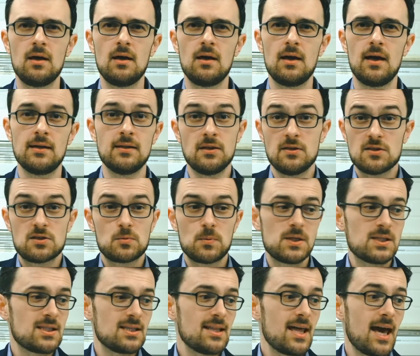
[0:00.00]
And then you
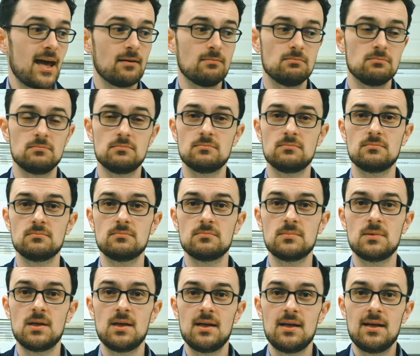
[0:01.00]
switch to that.
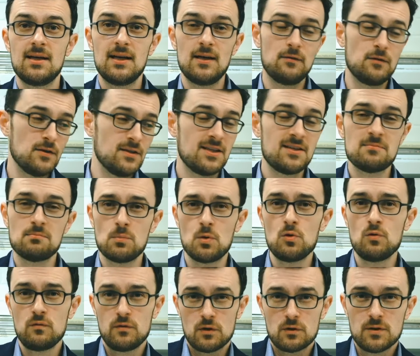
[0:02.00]
If you didn't
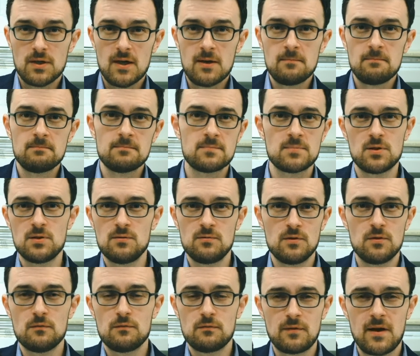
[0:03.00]
move, you're done.
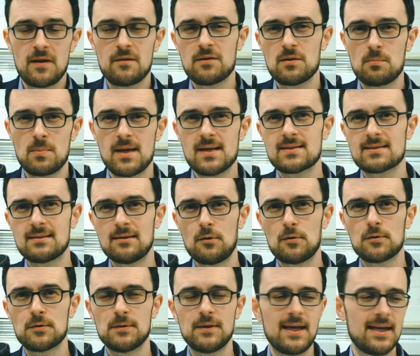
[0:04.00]
You've found the best
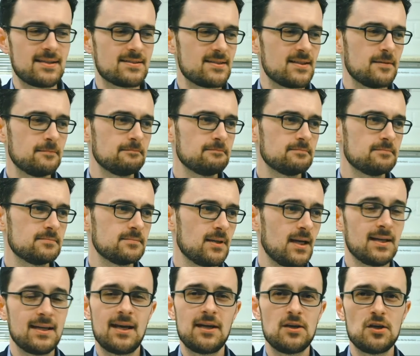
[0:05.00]
local answer.
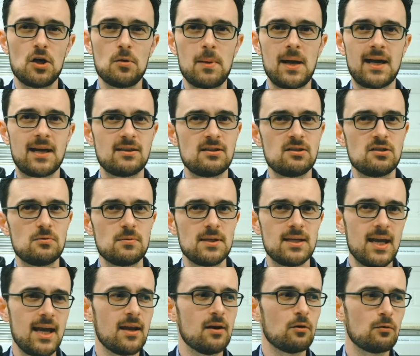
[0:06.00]
And now you go back and you do it
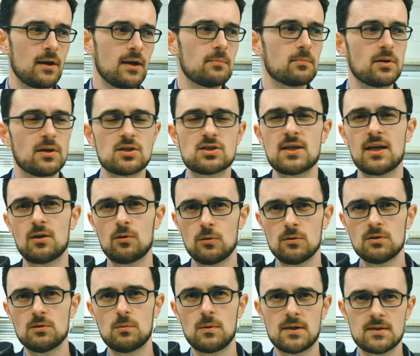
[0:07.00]
again. All right, I'm going to check all
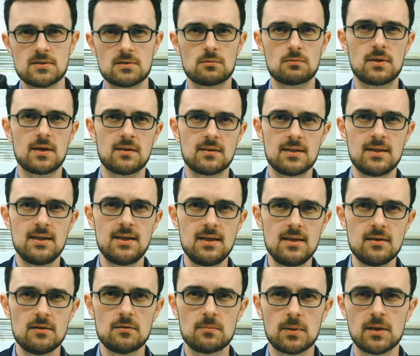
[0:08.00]
the ones around
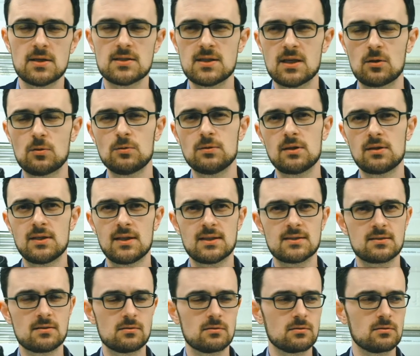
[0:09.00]
here. I'm going to check all the things
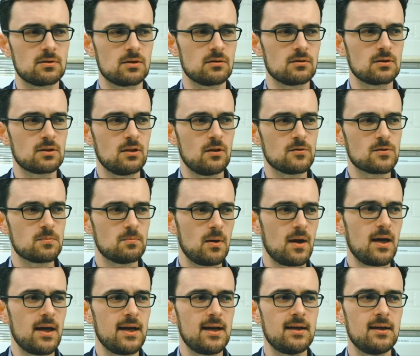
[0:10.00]
that are close
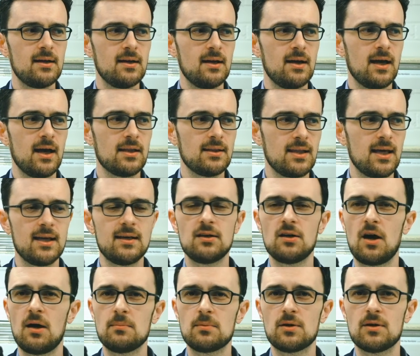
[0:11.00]
by. And then
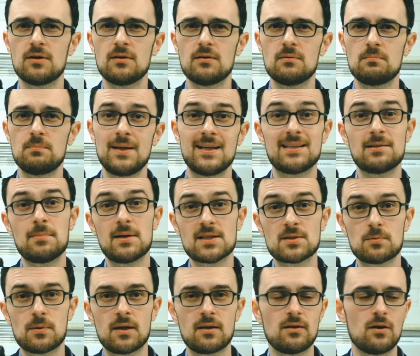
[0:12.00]
I'm going to pick the
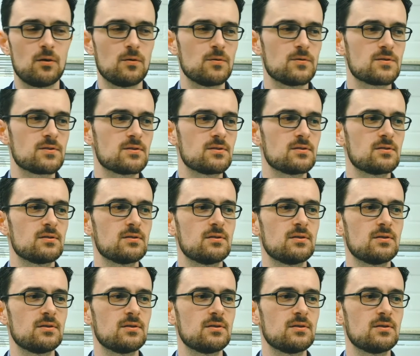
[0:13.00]
best one of those.